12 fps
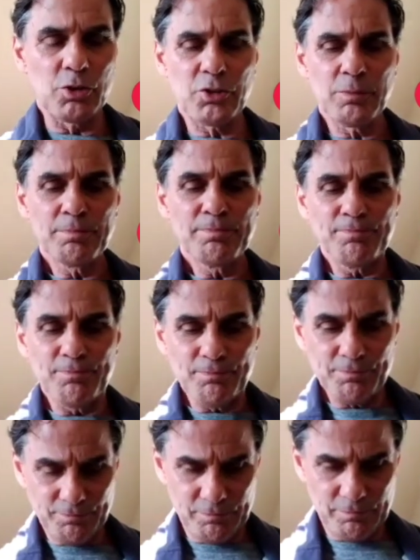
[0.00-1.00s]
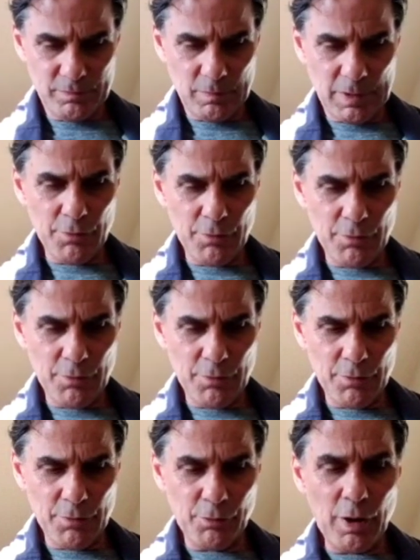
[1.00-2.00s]
Because
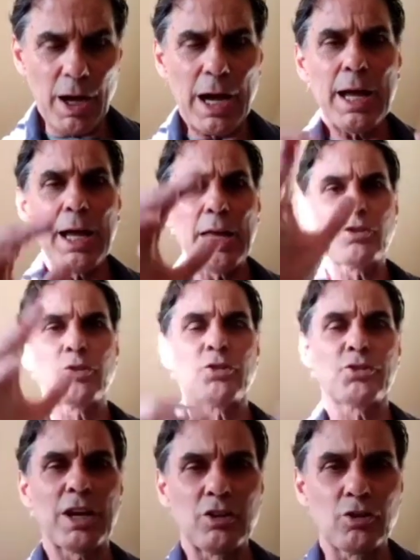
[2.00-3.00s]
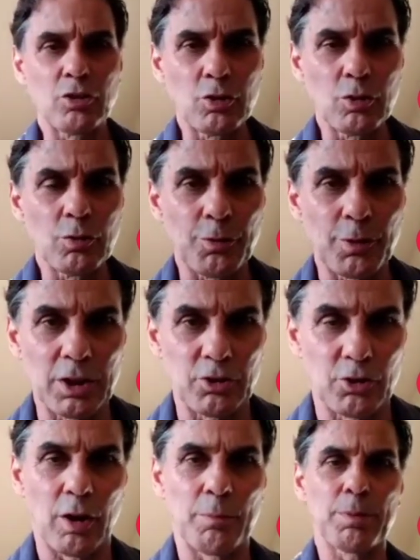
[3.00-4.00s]
if I had to say to you, for
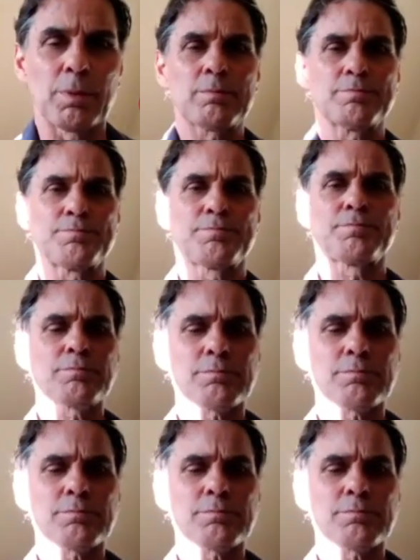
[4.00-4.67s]
example,